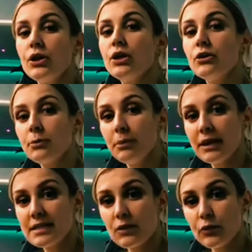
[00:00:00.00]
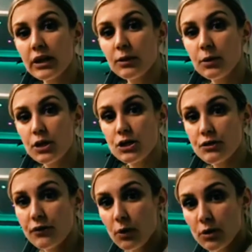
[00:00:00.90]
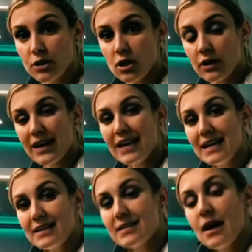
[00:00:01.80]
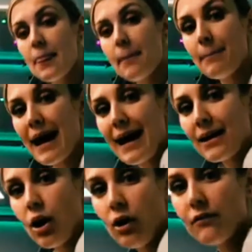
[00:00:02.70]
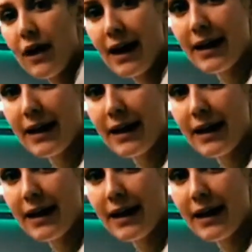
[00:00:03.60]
The other place I really want you to focus on is the back of that